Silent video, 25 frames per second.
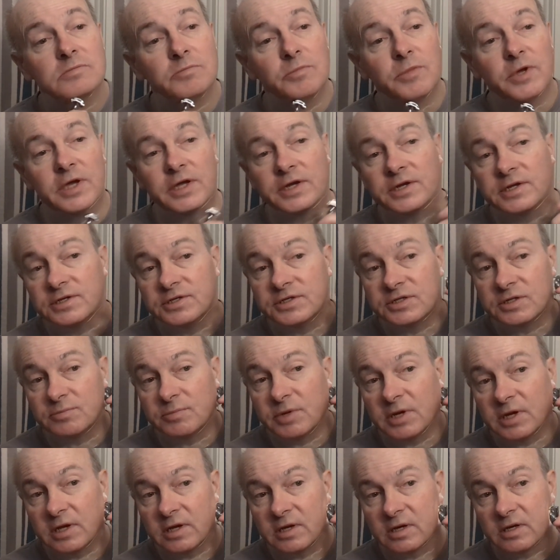Made in
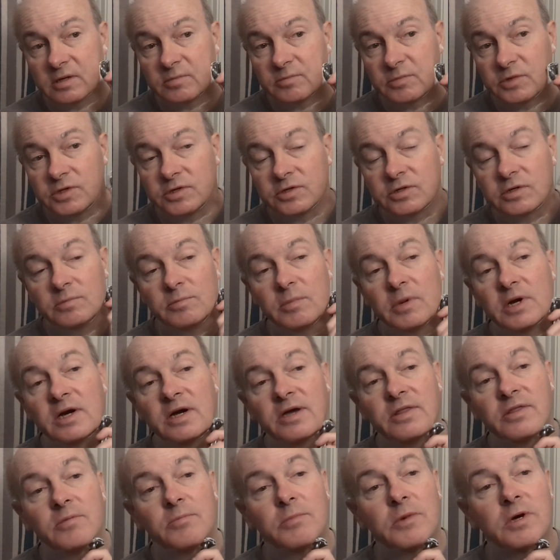Japan, but you can
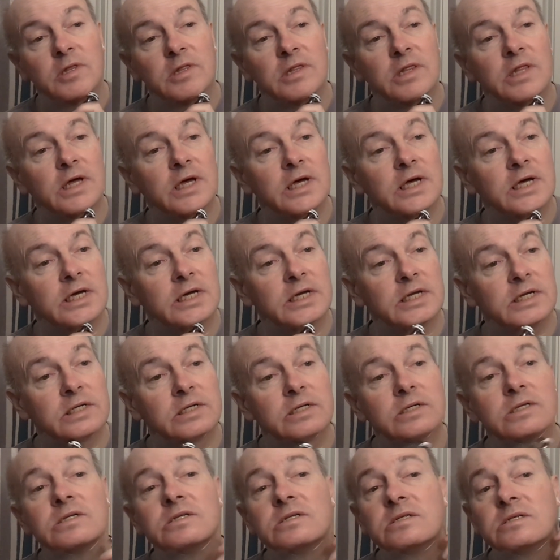buy them
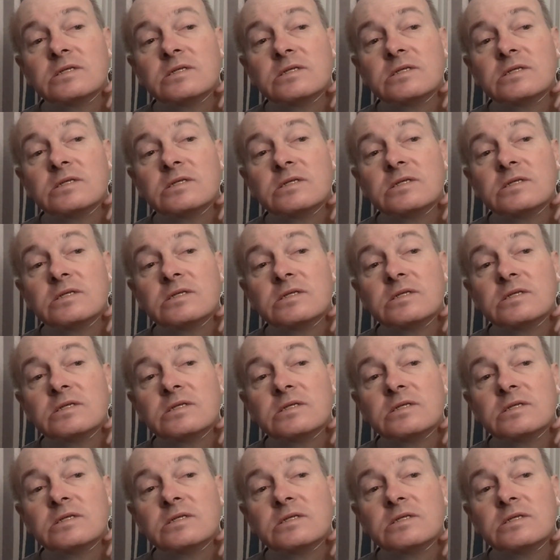online